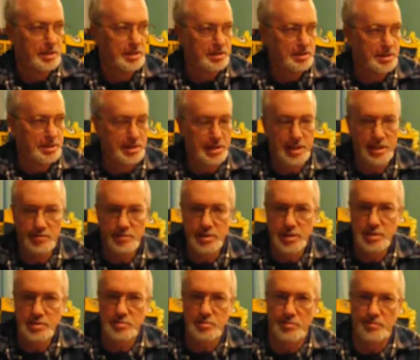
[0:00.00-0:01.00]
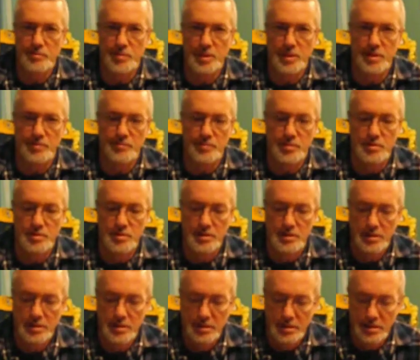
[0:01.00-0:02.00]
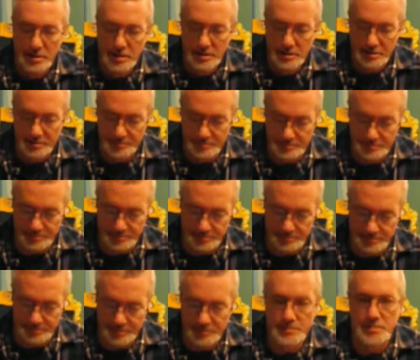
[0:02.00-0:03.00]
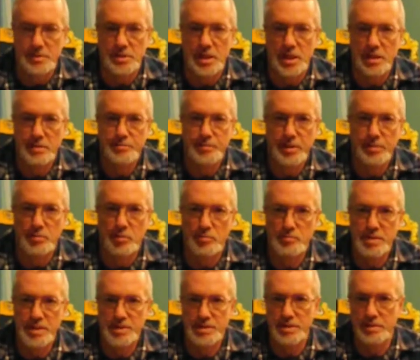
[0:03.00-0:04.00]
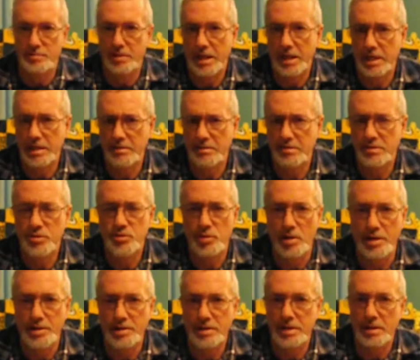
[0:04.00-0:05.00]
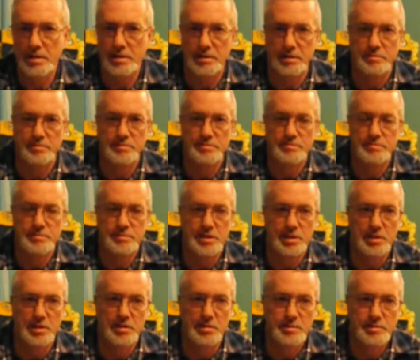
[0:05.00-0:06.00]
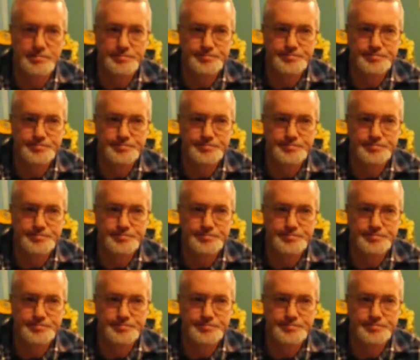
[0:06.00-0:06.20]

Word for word: the day of his revival. A lot of people missed him. Herod tried to kill him, you know,